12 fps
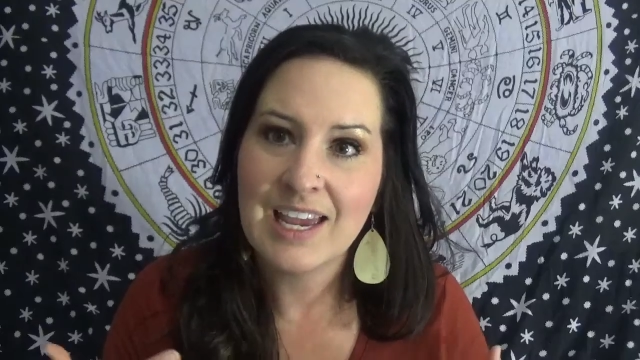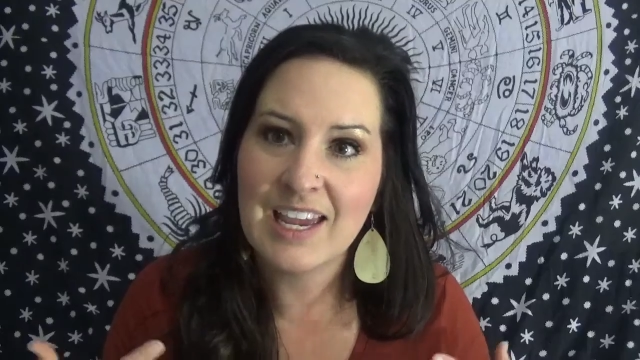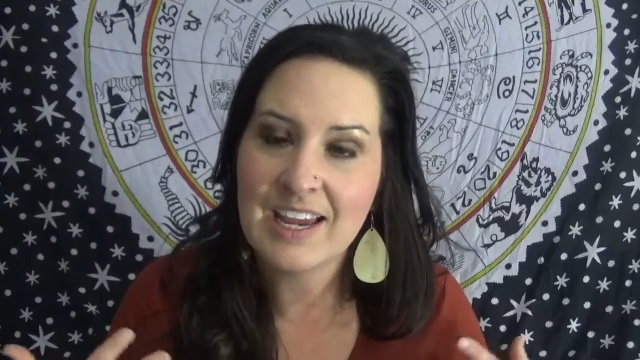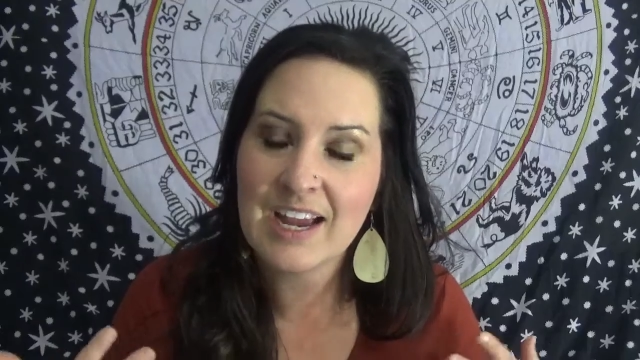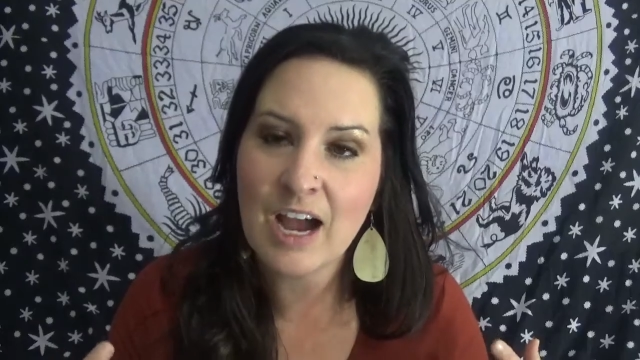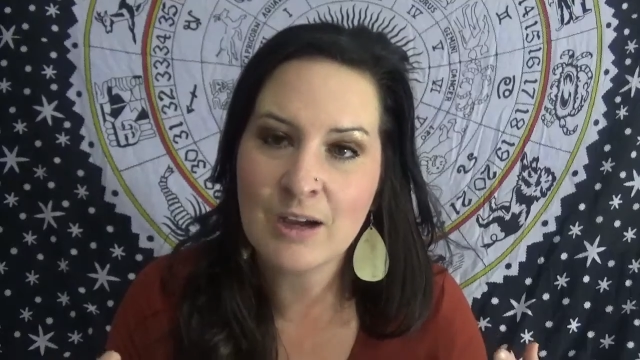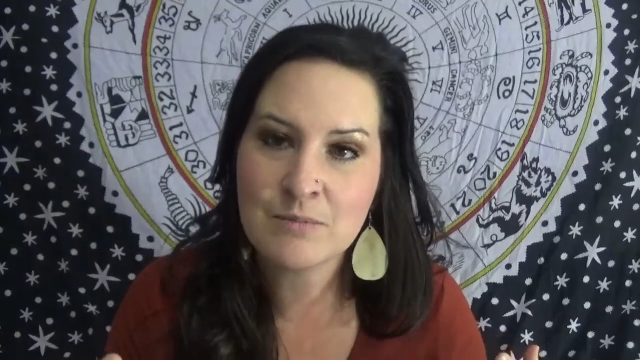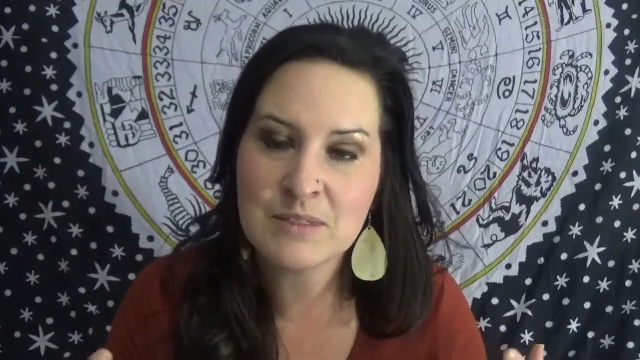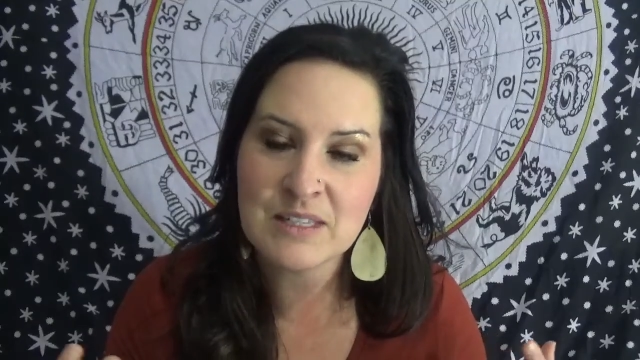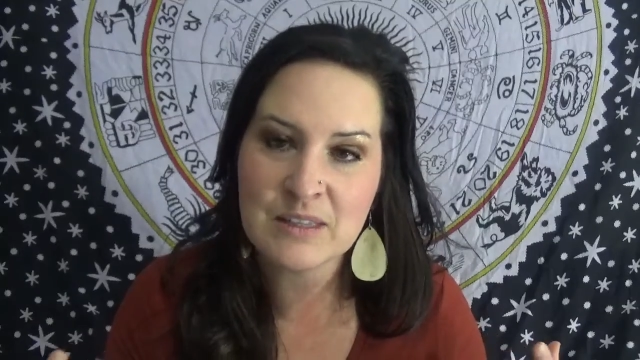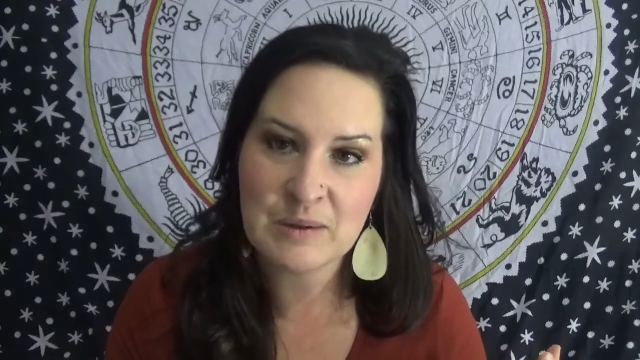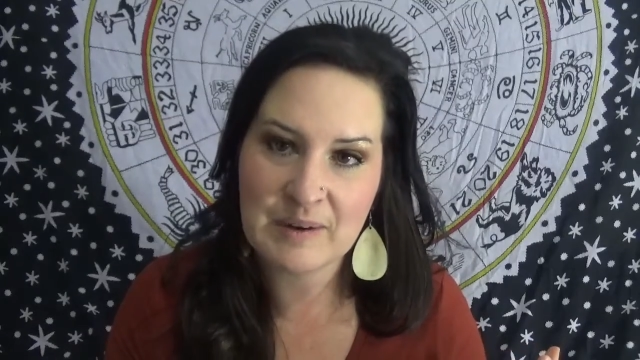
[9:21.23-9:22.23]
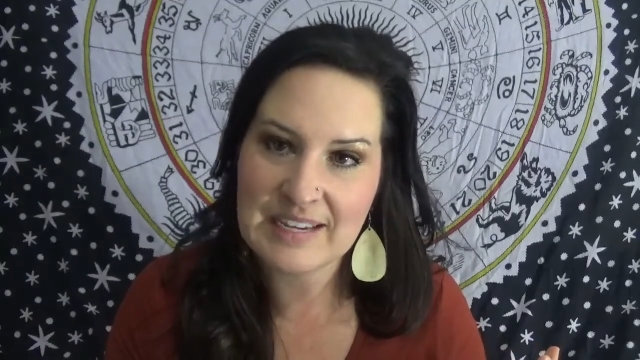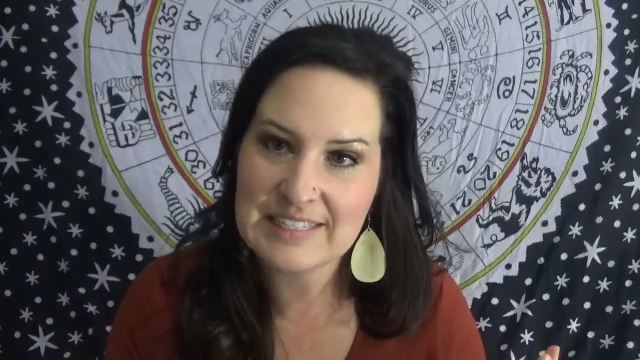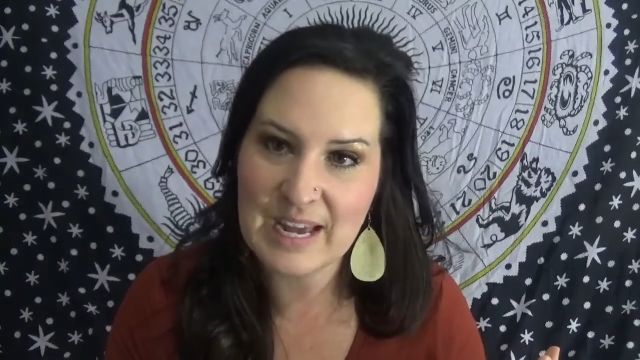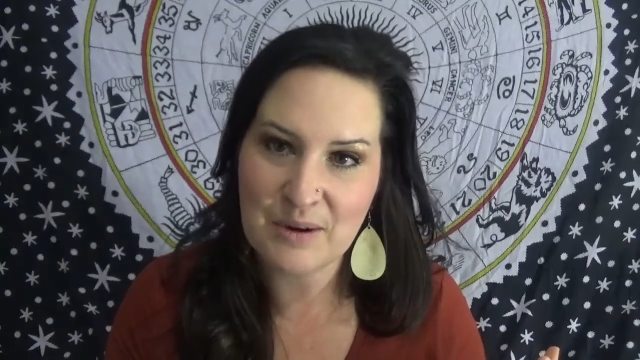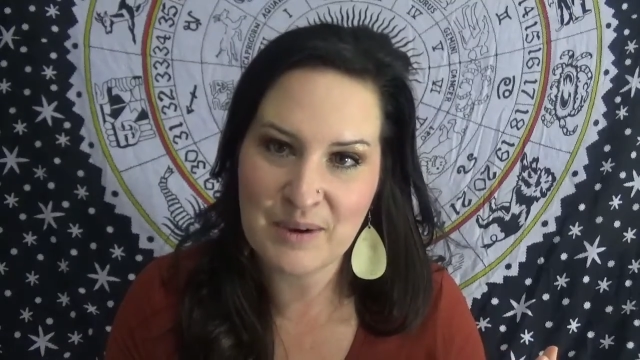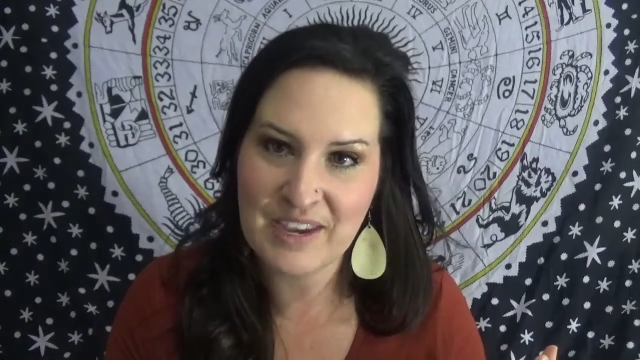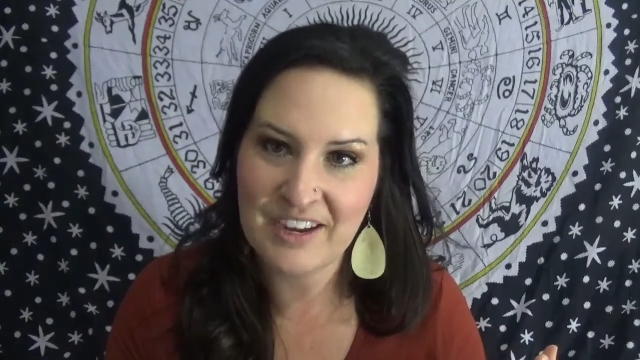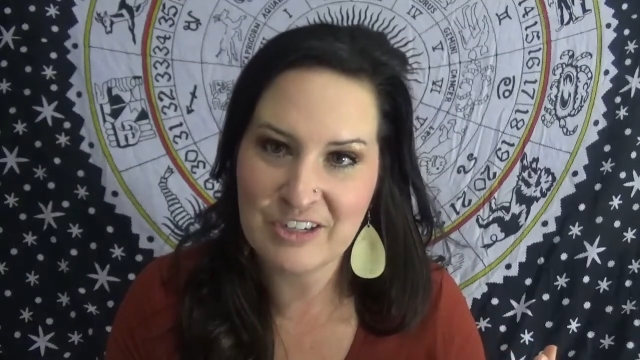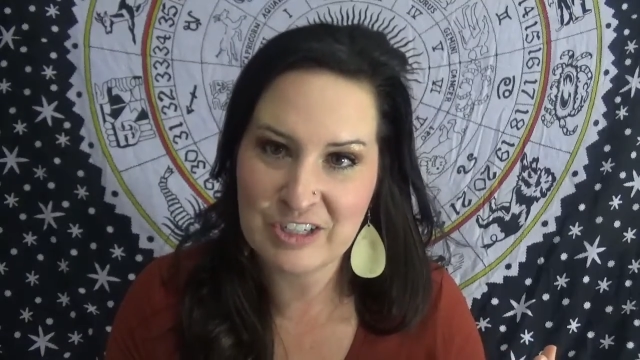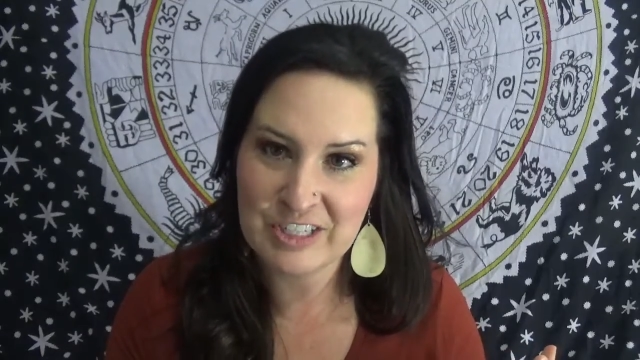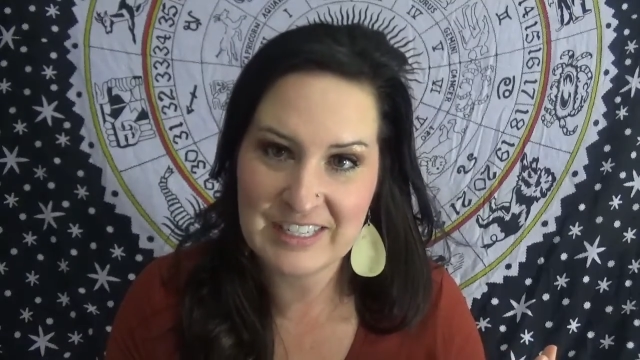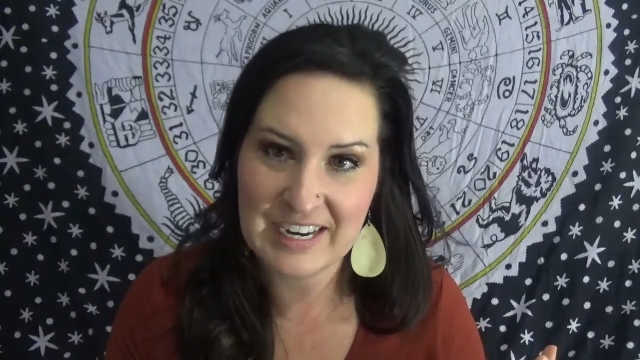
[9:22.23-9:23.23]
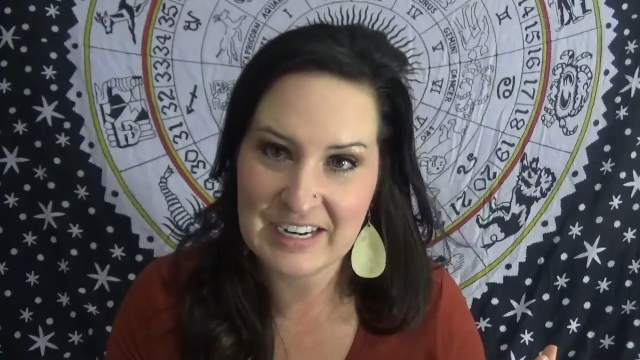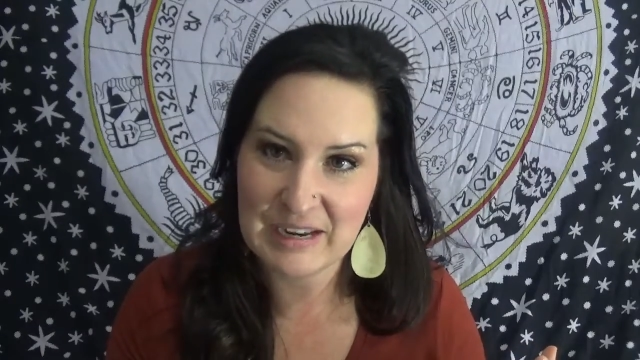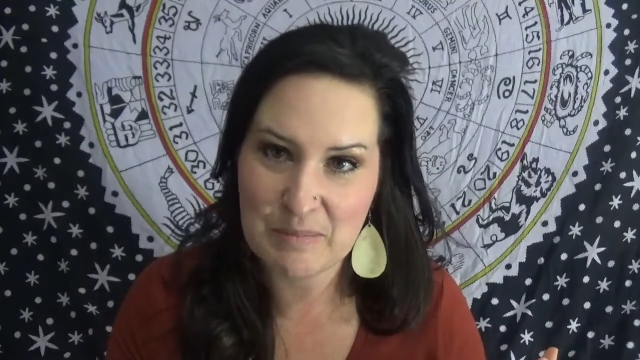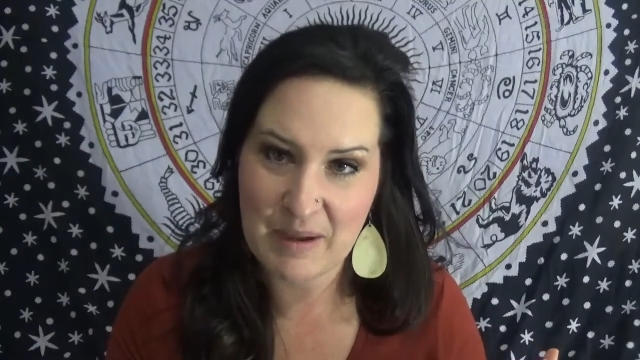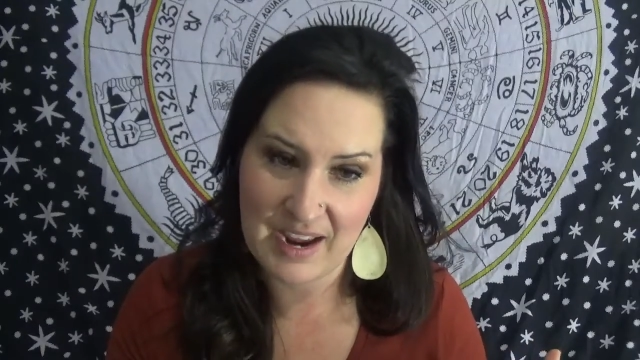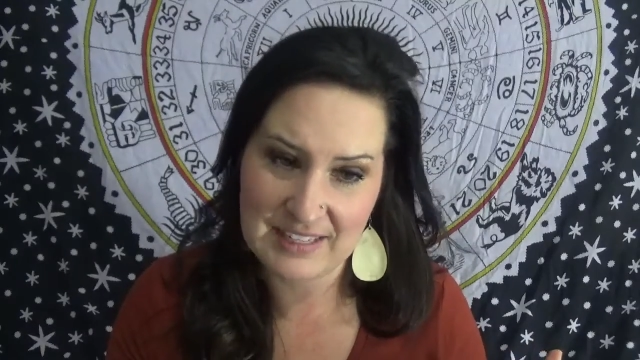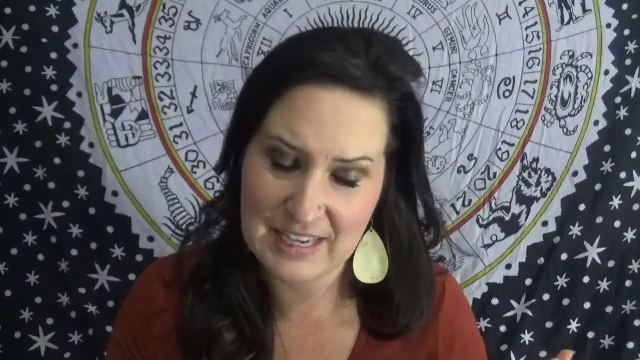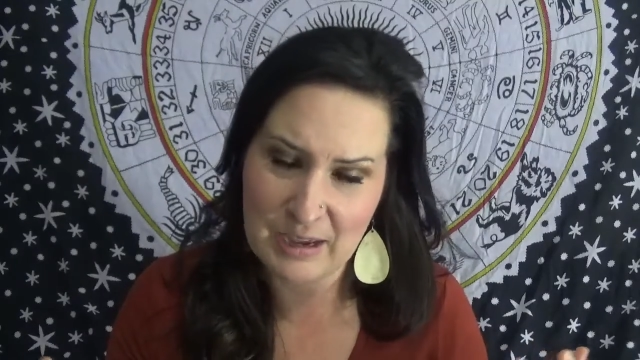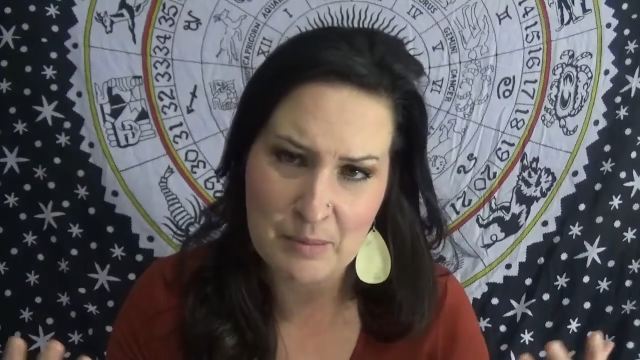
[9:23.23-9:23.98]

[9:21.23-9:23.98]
it comes in the ways that we understand it best.